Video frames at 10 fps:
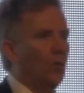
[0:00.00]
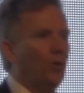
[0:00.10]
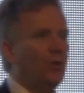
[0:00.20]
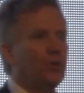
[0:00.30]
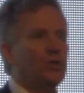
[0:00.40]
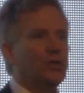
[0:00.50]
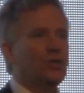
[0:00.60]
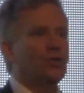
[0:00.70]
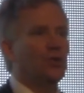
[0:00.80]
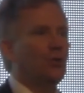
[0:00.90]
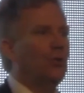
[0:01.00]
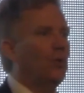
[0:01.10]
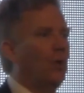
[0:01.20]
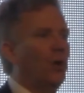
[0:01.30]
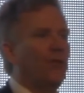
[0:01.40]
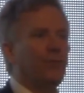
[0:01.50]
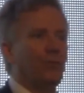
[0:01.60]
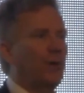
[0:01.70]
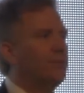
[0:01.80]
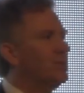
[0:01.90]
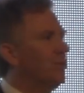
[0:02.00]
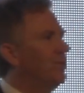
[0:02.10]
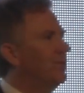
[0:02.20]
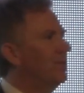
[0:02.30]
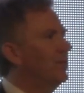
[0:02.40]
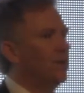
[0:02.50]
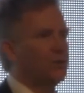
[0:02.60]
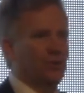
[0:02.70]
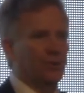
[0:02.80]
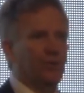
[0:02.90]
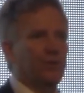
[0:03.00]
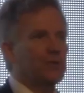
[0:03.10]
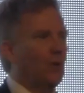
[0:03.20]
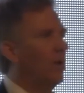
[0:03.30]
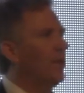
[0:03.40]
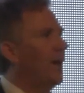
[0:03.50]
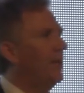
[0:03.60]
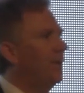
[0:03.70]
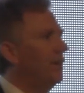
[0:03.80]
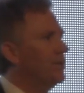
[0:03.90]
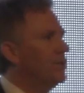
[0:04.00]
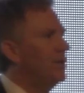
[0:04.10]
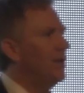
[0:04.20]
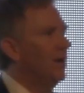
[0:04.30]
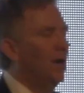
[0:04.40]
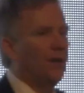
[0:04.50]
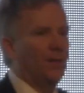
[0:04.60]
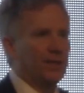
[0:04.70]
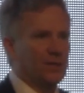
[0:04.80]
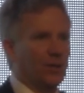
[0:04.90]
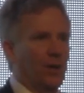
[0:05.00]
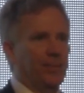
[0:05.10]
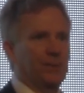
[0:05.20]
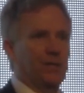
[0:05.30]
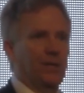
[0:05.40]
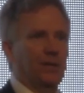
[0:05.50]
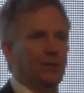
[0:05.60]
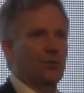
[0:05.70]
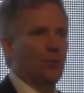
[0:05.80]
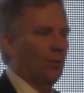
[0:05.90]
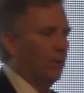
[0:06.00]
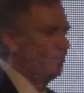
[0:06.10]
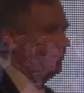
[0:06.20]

or you could just turn off the web server service on that PLC. That's a compensating control.